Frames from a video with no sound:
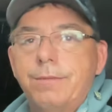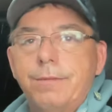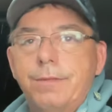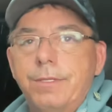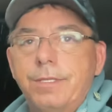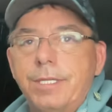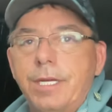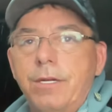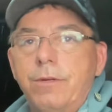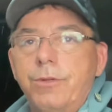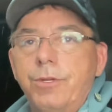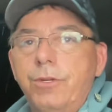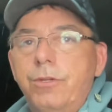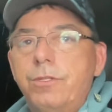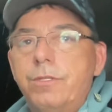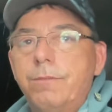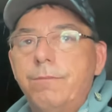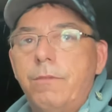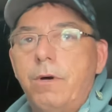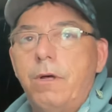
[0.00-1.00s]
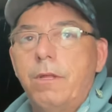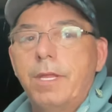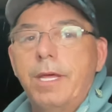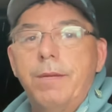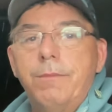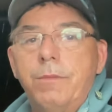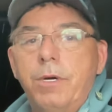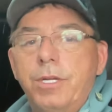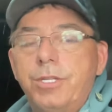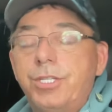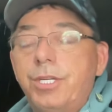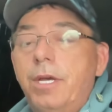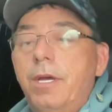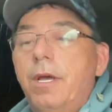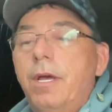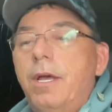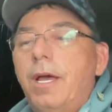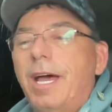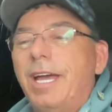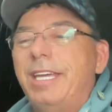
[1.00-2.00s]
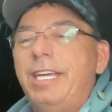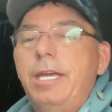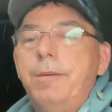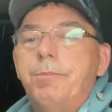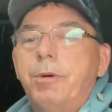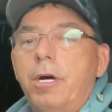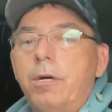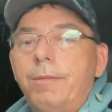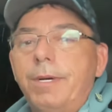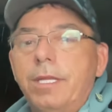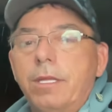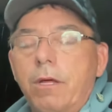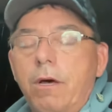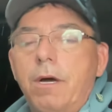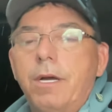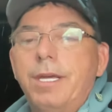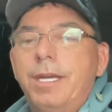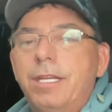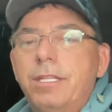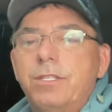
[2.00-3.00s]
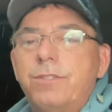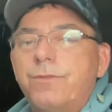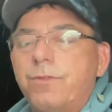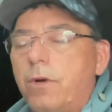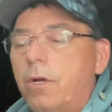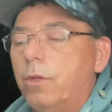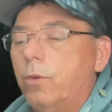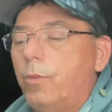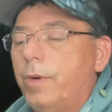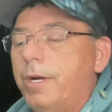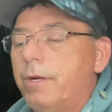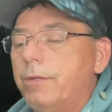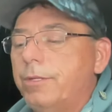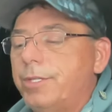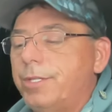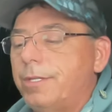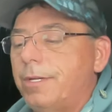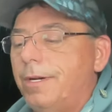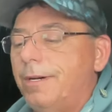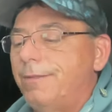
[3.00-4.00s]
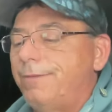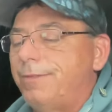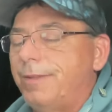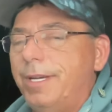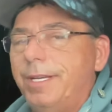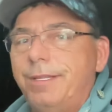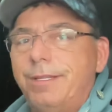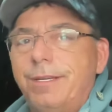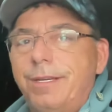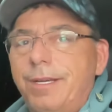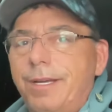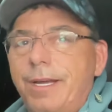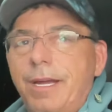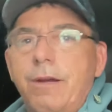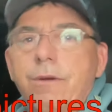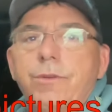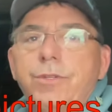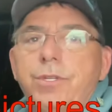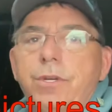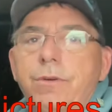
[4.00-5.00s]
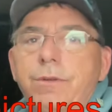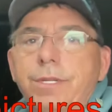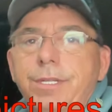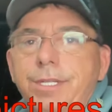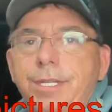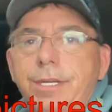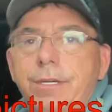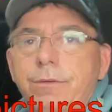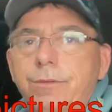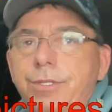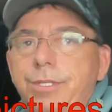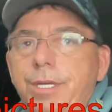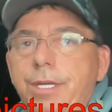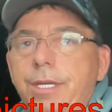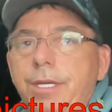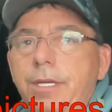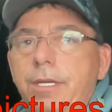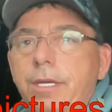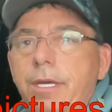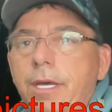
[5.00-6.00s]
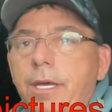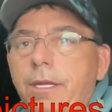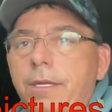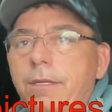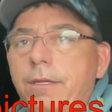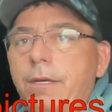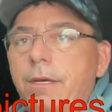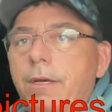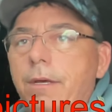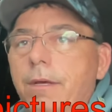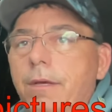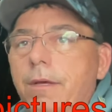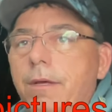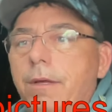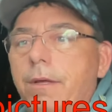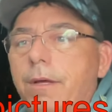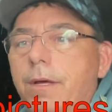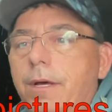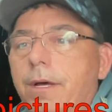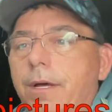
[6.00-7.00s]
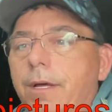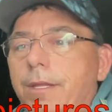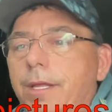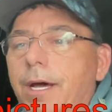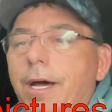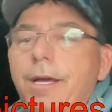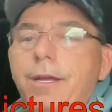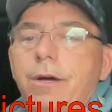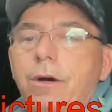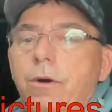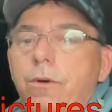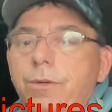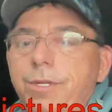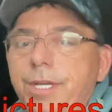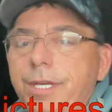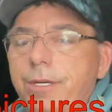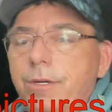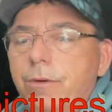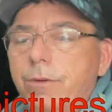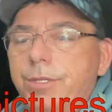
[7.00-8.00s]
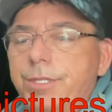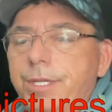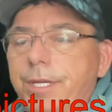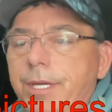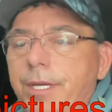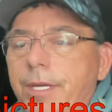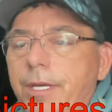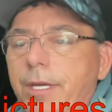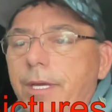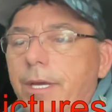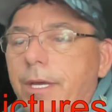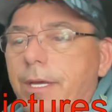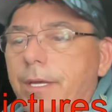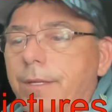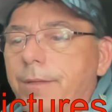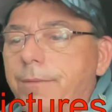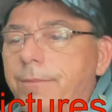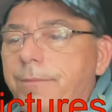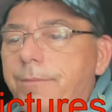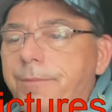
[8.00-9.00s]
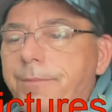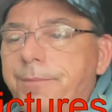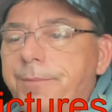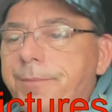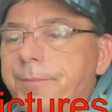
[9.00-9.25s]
because I don't use them all that much. I keep all my logins for all the weird stuff like the Arizona DOT and the Idaho DOT and